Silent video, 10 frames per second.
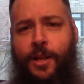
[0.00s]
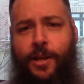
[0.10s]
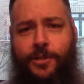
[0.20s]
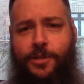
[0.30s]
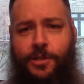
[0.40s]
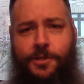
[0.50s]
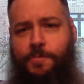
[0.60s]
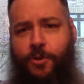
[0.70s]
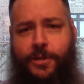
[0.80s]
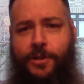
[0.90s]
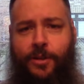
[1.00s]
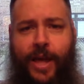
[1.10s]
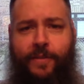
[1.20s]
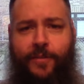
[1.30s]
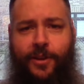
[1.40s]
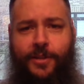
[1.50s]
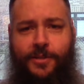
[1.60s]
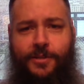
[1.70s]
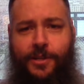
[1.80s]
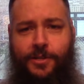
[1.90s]
And she just breaks out laughing
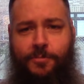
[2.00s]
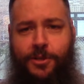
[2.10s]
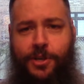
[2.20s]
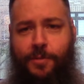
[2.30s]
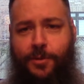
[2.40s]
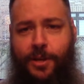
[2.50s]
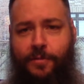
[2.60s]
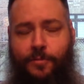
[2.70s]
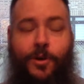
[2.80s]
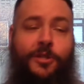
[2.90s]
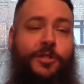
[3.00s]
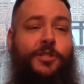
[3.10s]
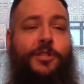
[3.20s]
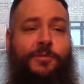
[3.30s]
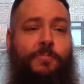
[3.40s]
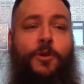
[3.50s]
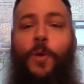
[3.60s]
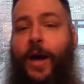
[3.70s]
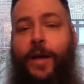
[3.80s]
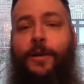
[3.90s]
and tells me to shut up and leave. Well, she says, be
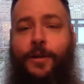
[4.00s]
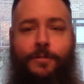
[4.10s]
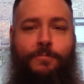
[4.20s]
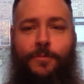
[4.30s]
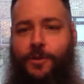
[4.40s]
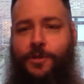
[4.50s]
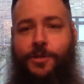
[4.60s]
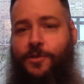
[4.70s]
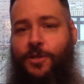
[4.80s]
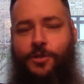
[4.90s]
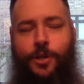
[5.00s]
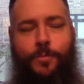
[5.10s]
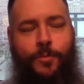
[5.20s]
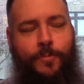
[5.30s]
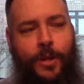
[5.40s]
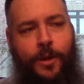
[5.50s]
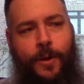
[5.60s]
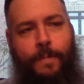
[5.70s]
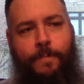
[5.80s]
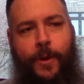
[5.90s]
quiet, and because she doesn't say shut up.
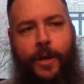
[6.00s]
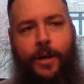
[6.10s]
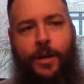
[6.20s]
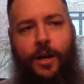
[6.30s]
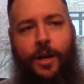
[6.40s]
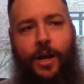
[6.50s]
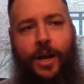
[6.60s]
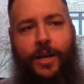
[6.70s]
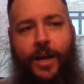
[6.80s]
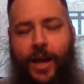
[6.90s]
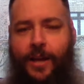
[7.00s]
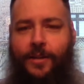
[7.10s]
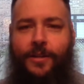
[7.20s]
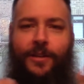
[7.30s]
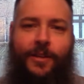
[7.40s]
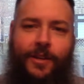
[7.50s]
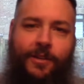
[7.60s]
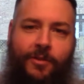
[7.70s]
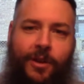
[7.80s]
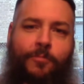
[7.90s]
But yeah,
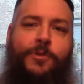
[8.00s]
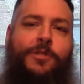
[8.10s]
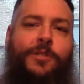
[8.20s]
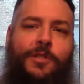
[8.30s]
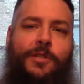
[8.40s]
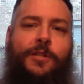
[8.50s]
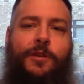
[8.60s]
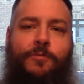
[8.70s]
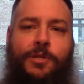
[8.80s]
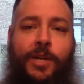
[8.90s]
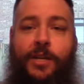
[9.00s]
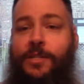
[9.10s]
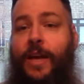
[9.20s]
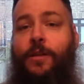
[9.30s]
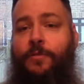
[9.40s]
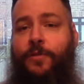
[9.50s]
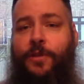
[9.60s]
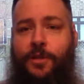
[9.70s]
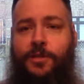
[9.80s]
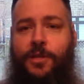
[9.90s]
it, it was just, it was nice. Now, the
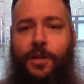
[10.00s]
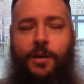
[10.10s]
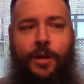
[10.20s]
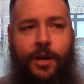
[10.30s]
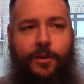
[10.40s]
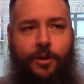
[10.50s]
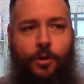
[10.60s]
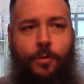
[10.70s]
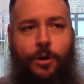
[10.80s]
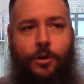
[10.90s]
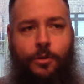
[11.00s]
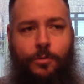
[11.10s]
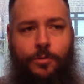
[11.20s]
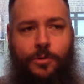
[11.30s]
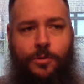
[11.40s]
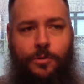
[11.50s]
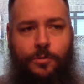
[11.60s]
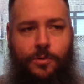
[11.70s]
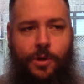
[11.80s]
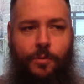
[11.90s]
funny thing is today, I have a coworker who's,
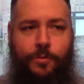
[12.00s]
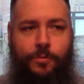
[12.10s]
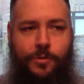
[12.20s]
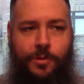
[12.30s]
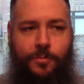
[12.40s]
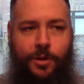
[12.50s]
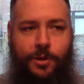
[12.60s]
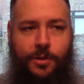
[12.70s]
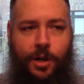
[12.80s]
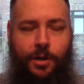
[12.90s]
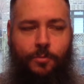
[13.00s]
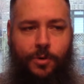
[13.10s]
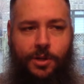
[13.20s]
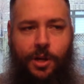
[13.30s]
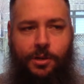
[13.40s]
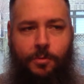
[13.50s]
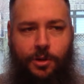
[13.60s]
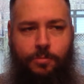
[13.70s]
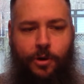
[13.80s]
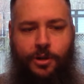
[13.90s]
who's going through something and talking, we talked
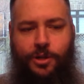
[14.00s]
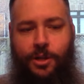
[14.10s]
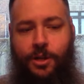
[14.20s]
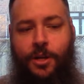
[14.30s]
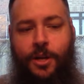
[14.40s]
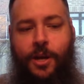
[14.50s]
about depression and